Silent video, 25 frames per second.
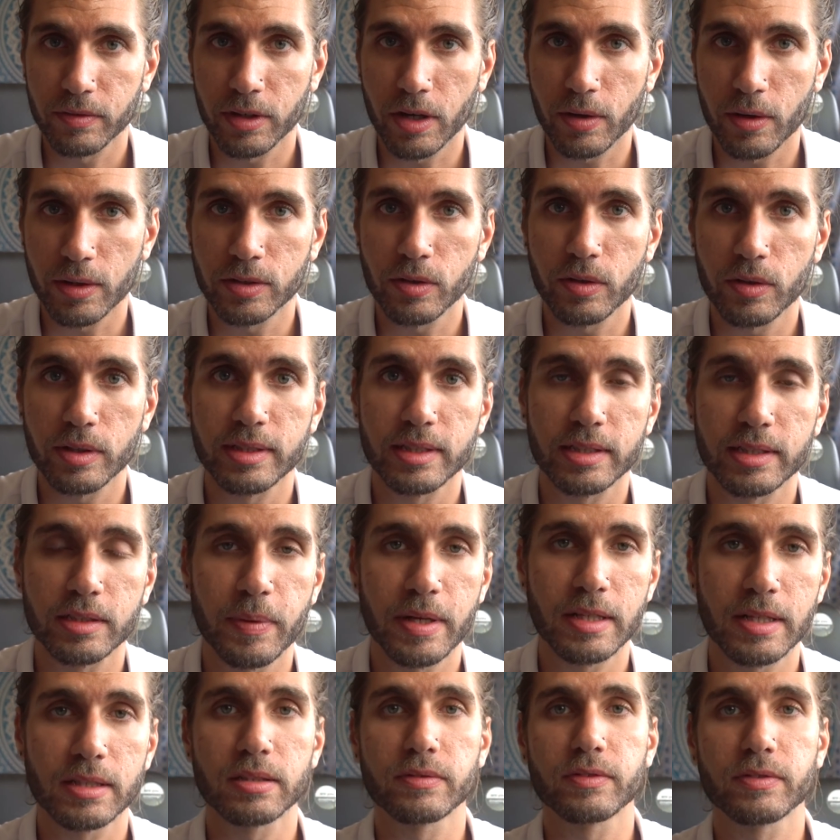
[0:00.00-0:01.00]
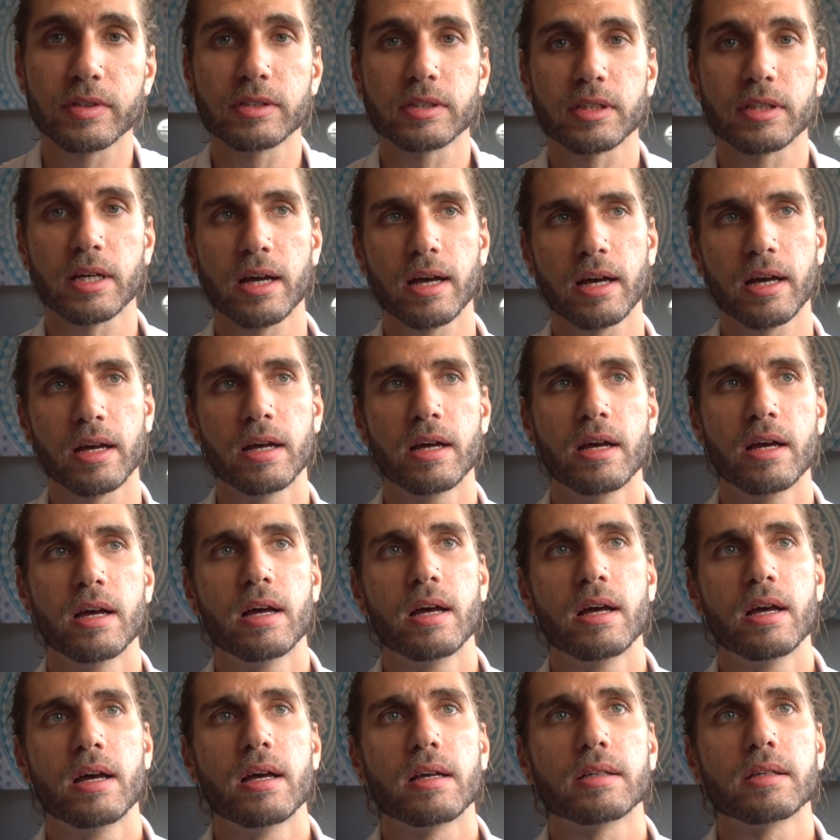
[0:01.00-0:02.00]
You know, it's not as expensive as
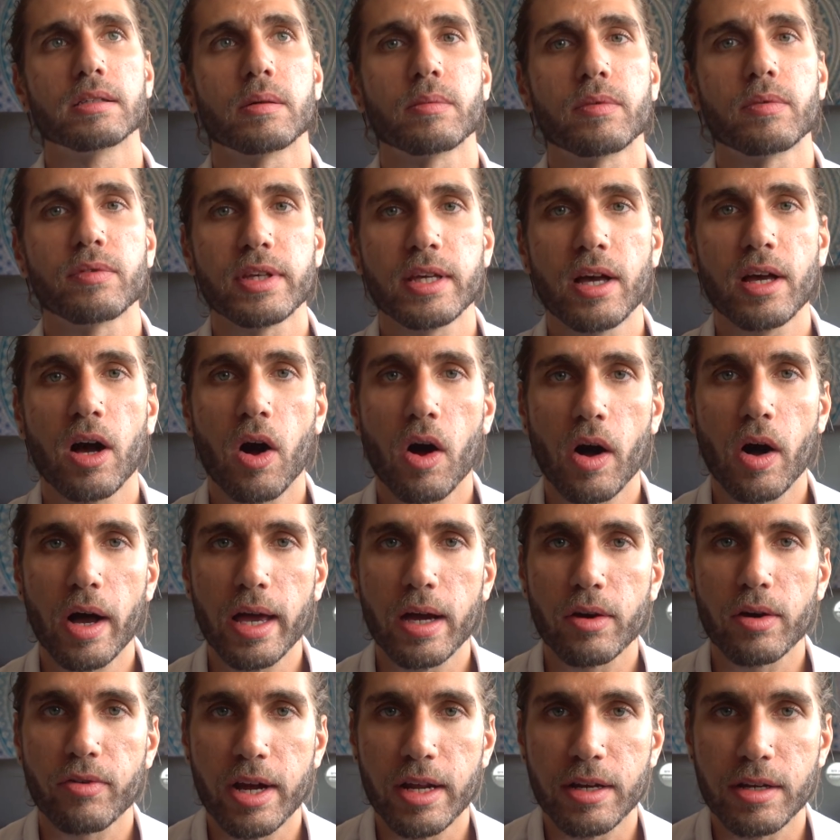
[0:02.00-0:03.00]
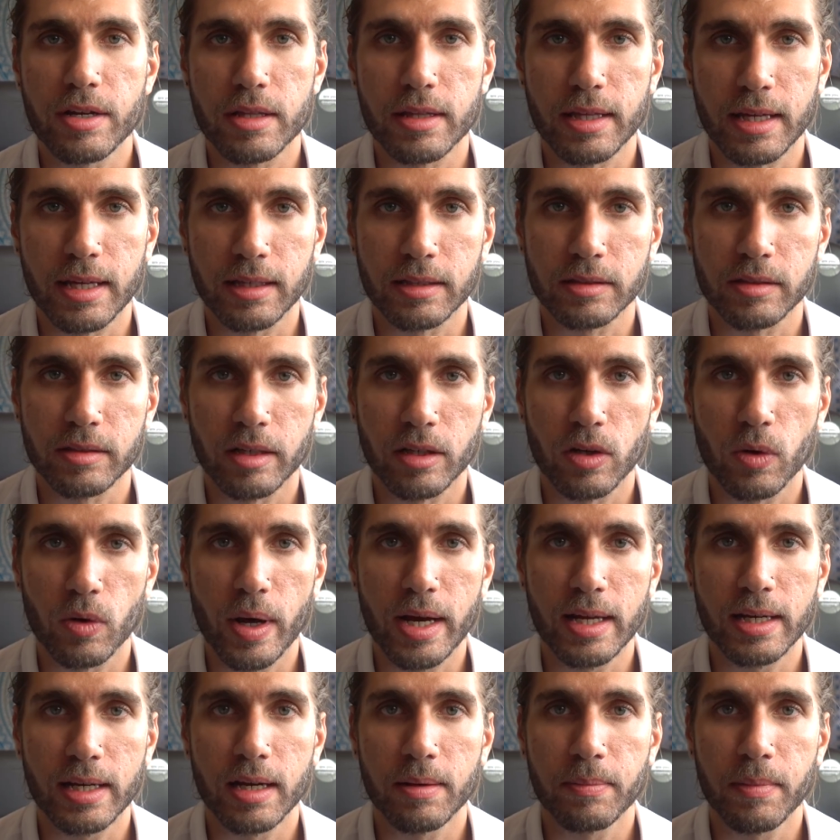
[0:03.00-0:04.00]
some of the higher end things like
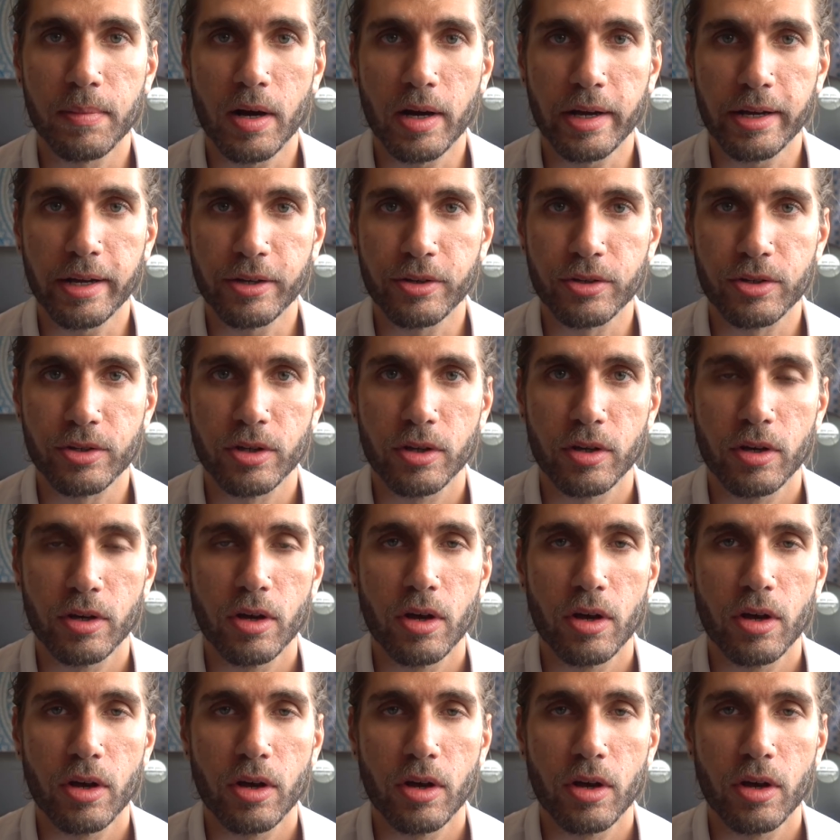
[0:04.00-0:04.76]
Qualia Mind,